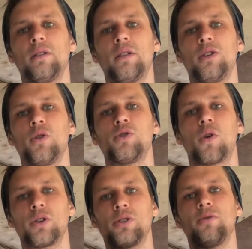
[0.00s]
your
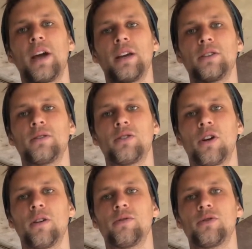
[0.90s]
dorsal vagus
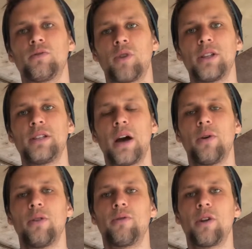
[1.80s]
nerve runs
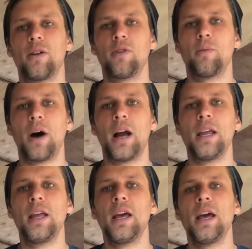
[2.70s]
down the front of your
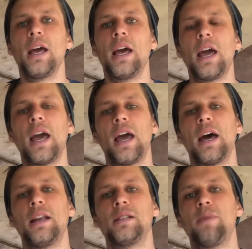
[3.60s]
body,
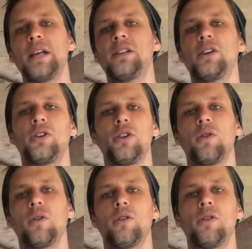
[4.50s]
and it's basically
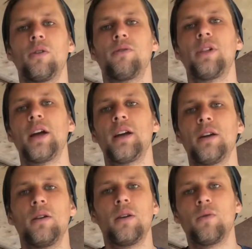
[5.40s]
your flight.
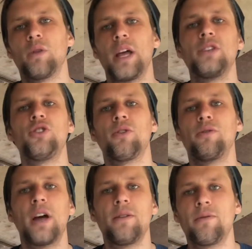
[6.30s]
It relates to your
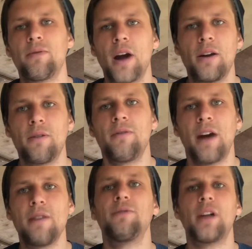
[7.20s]
fight,
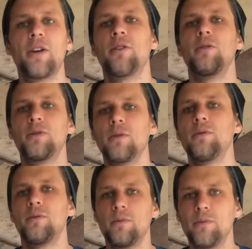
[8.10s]
flight, or
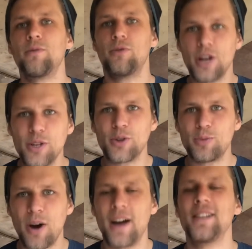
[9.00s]
freeze
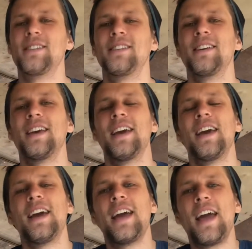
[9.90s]
response.
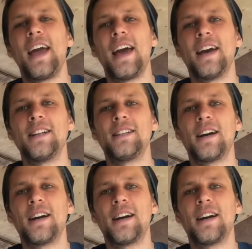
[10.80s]
And